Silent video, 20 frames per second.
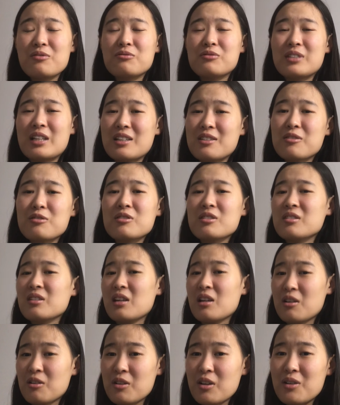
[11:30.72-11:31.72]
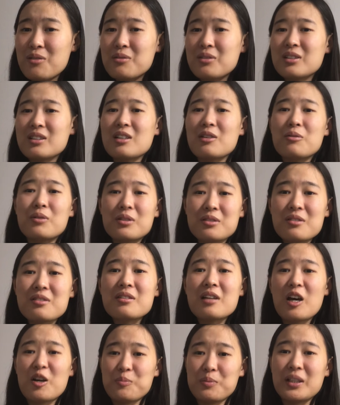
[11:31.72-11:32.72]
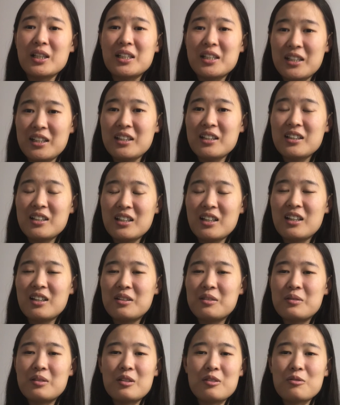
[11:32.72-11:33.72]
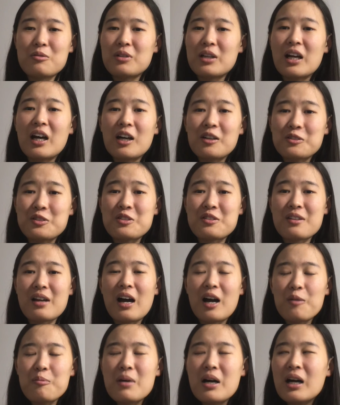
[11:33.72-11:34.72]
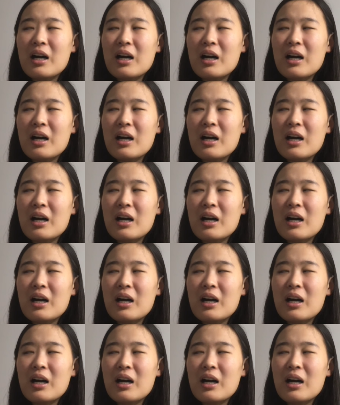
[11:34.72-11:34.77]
That's scary when they won't stop bleeding. It's really hard to stop.